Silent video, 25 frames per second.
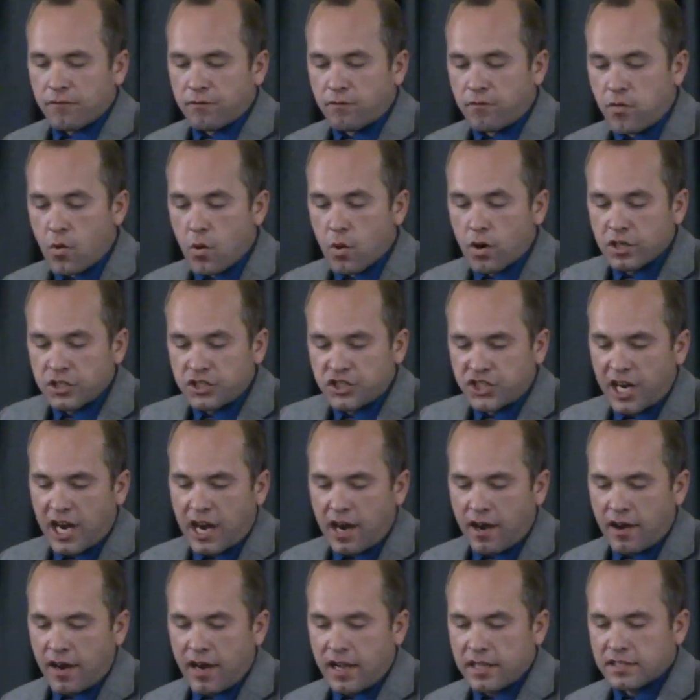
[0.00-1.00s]
4
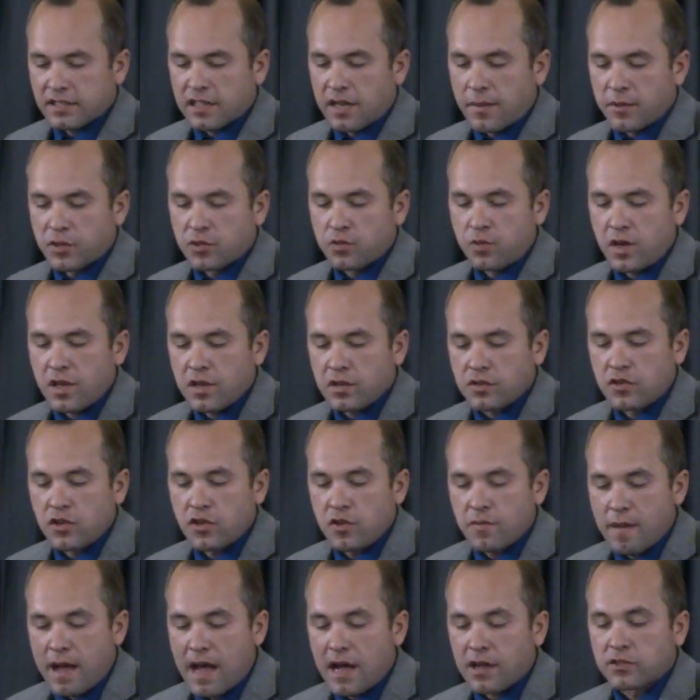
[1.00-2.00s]
chariots come between
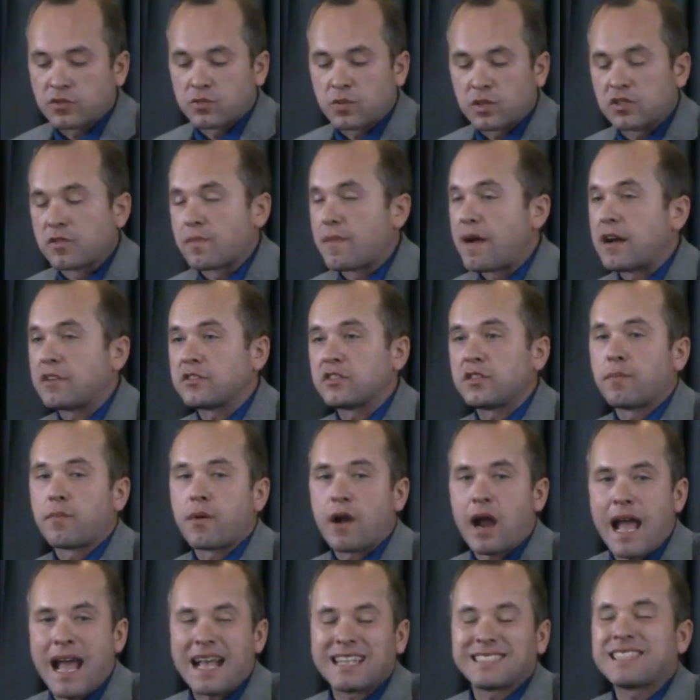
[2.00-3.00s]
2 mountains, which are mountains of
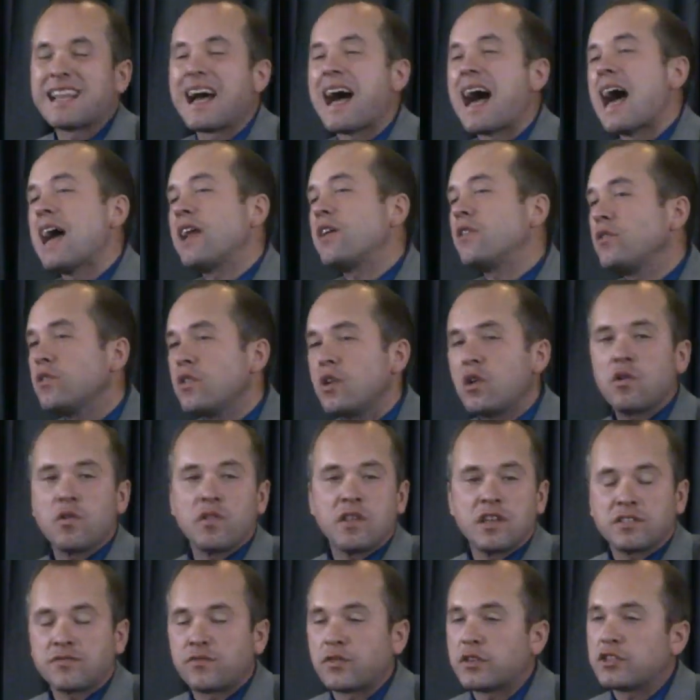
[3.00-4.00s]
brass. Now, I don't know
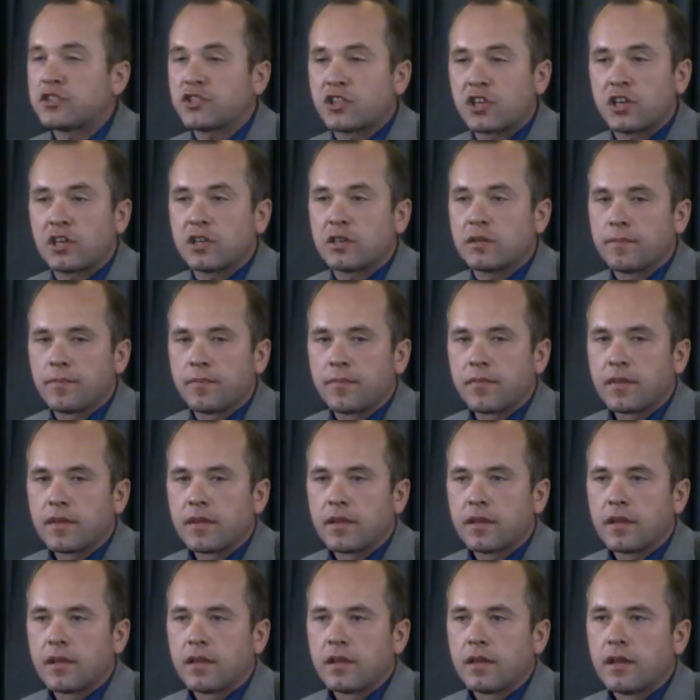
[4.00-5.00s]
this for sure,
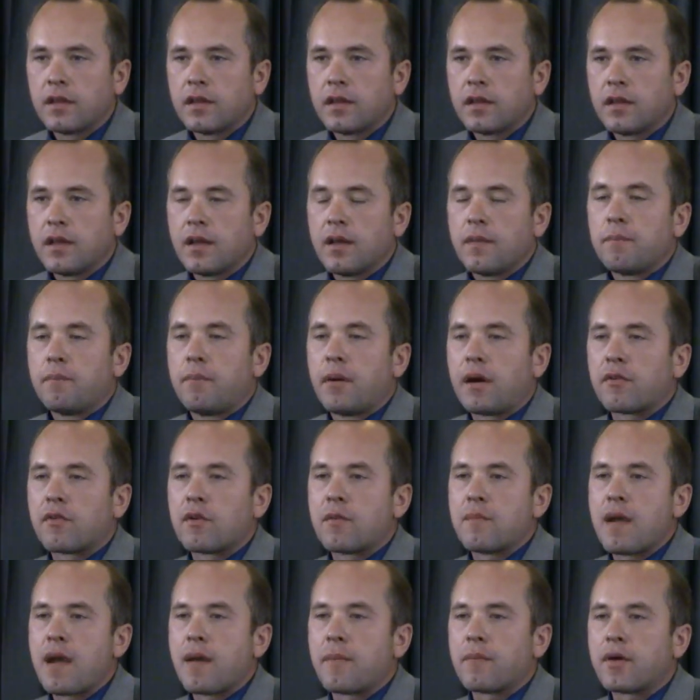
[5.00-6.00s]
but
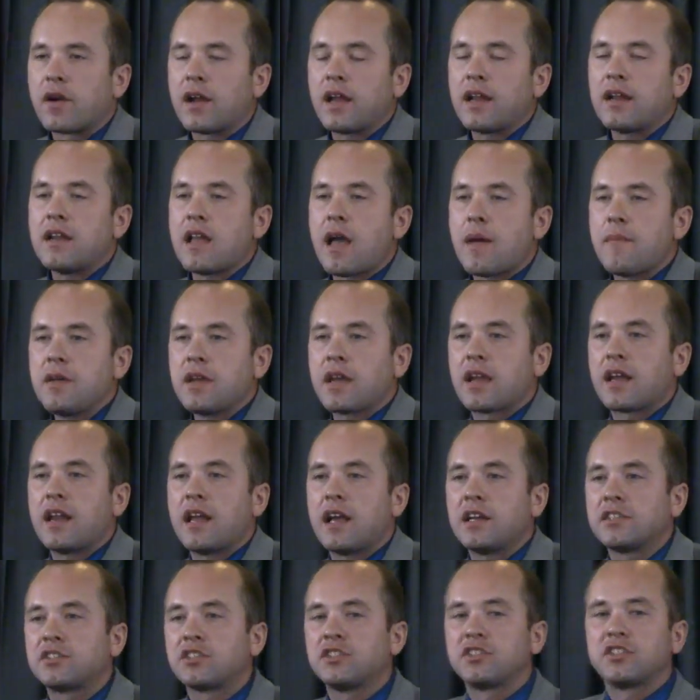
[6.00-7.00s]
remember in
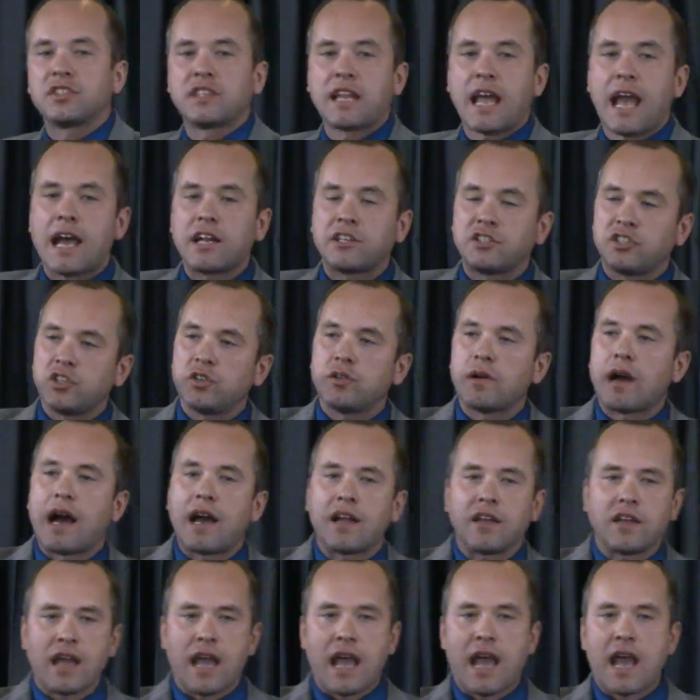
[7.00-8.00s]
Nebuchadnezzar's statue how
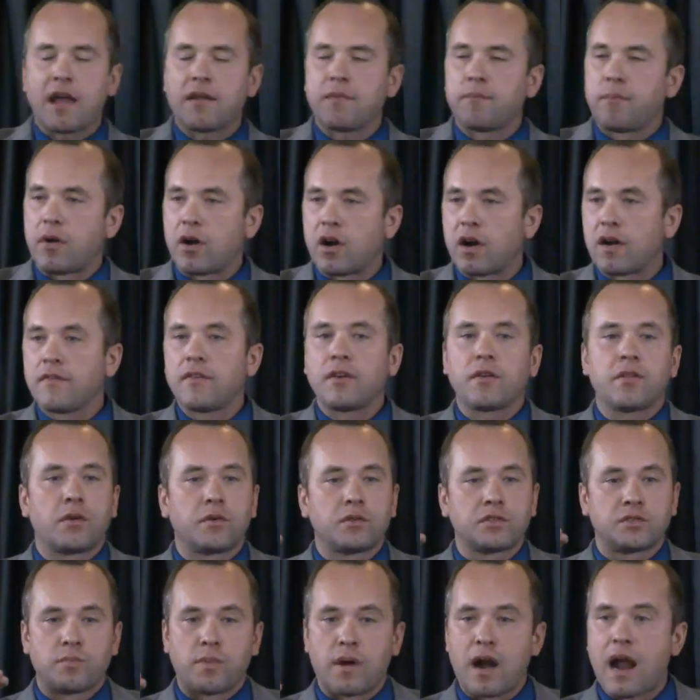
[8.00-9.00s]
you had part of it that
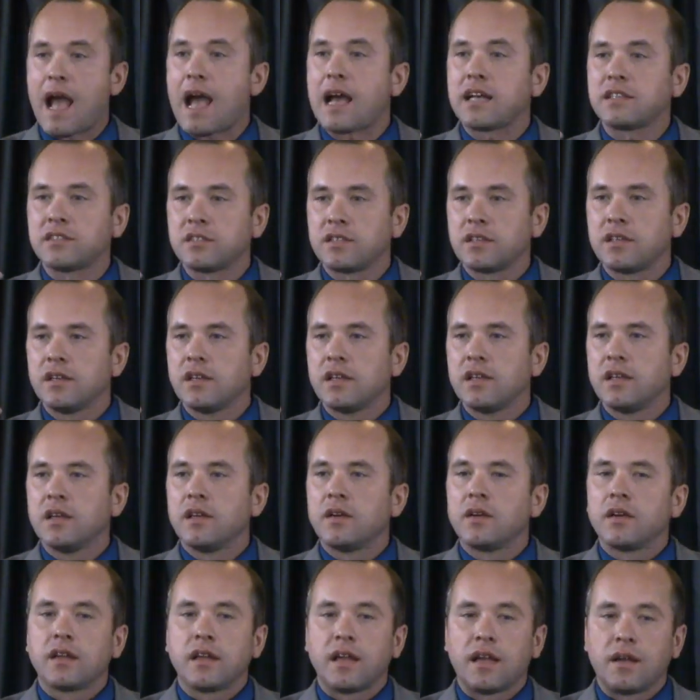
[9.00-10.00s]
was brass?
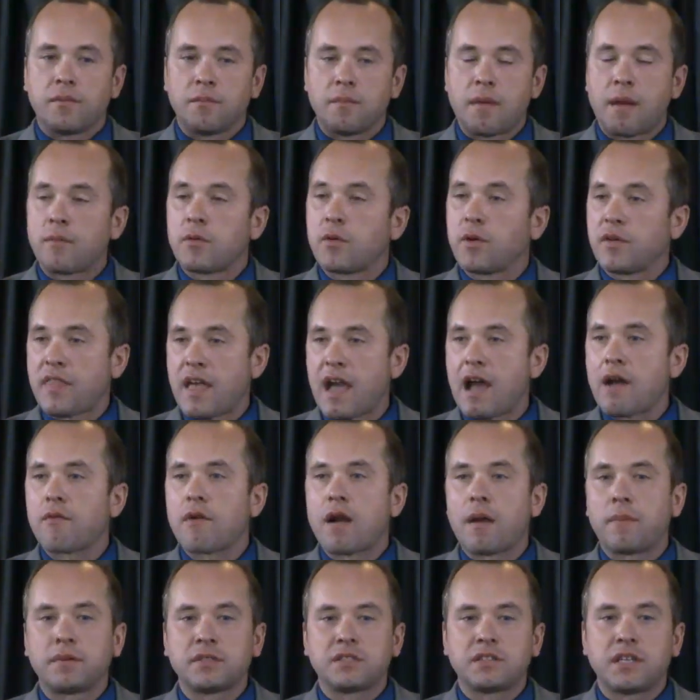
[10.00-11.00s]
Remember what that
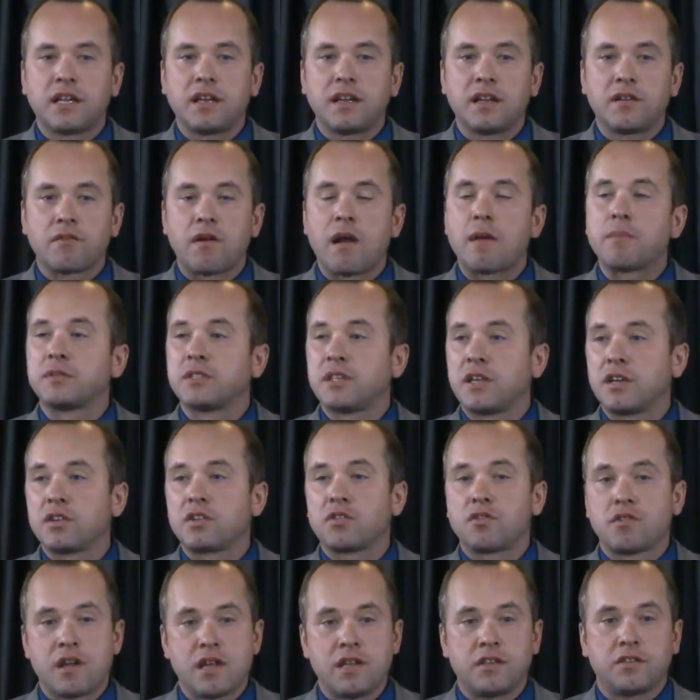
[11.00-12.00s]
represented? It represented
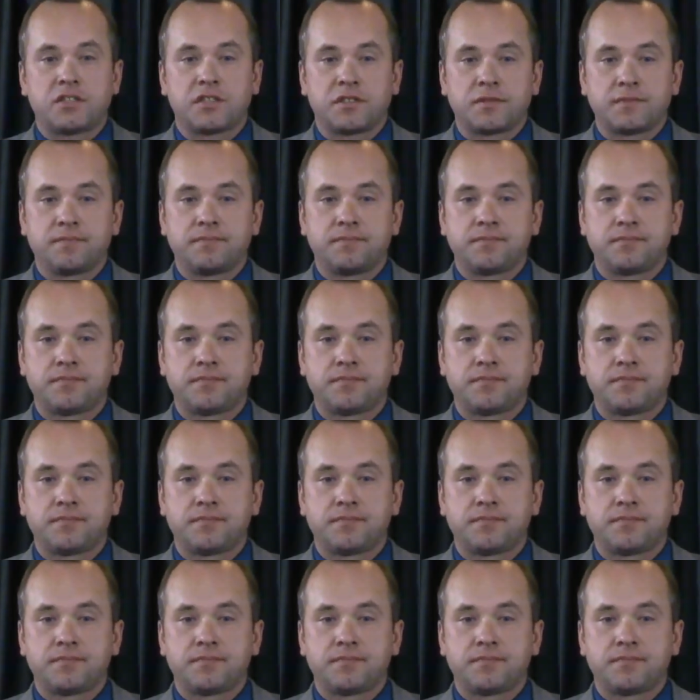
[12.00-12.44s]
Greece.